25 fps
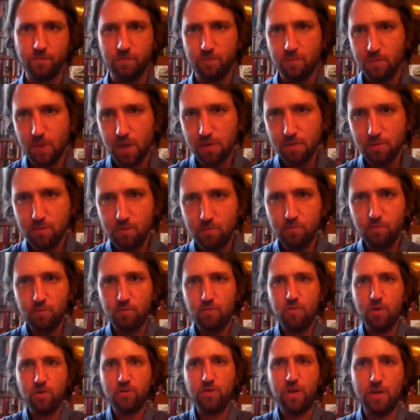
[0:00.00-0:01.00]
And
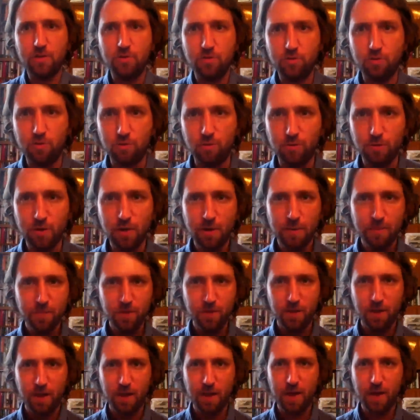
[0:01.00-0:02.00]
what can you do?
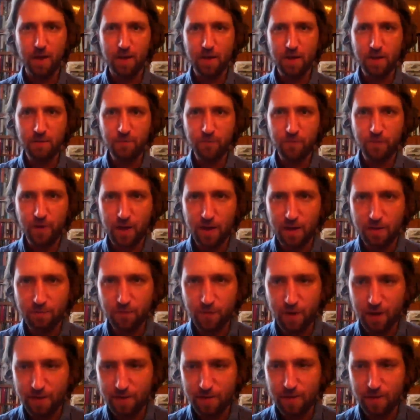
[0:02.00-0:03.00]
If
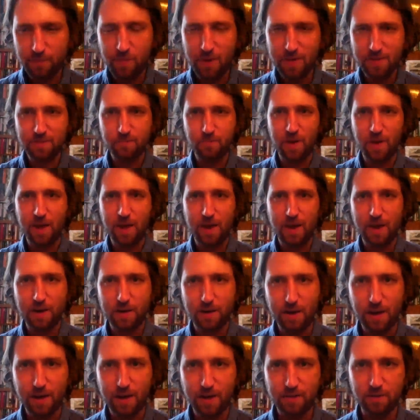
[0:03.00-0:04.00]
the best player,
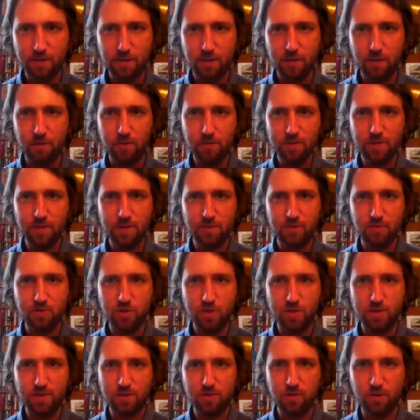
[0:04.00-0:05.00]
like Aung San Suu
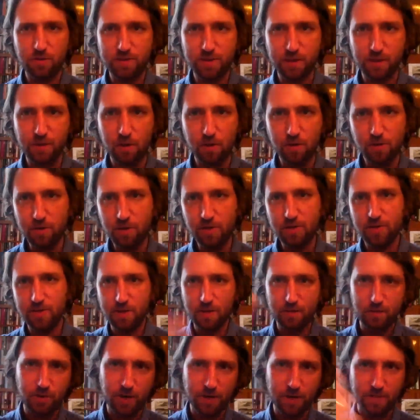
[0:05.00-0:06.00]
Kyi, scores a goal, he
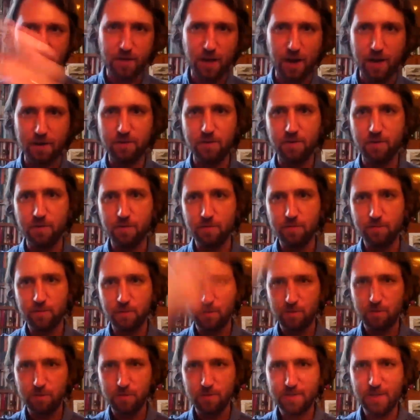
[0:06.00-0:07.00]
says red card,
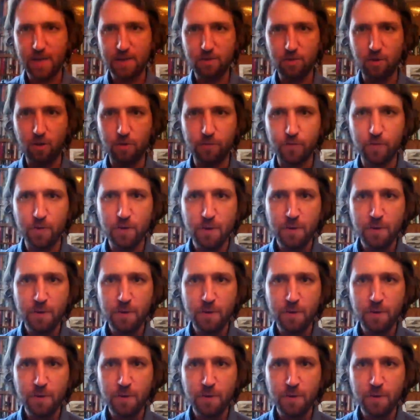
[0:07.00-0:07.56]
send off.